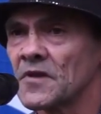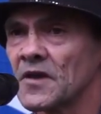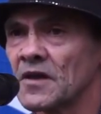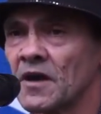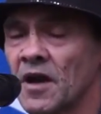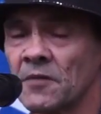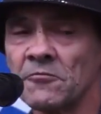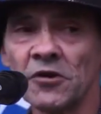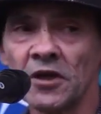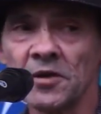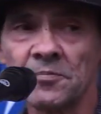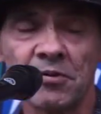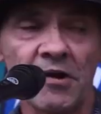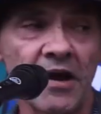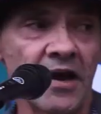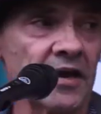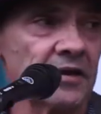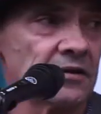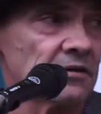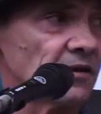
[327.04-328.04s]
I'm really
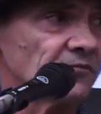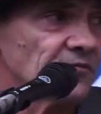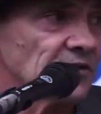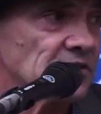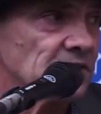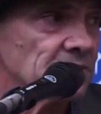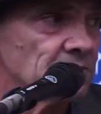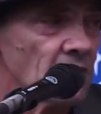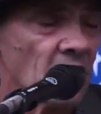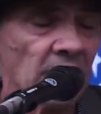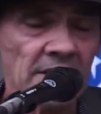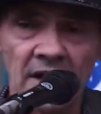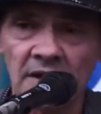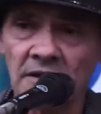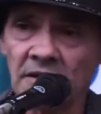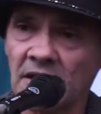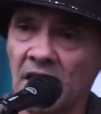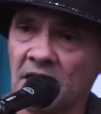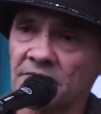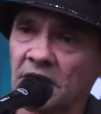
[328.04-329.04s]
proud of this, my
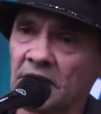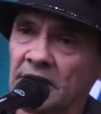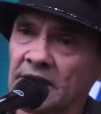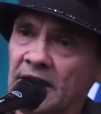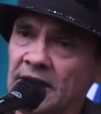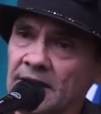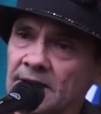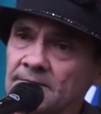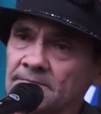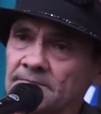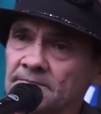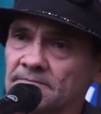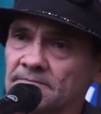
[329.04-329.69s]
uncle over here.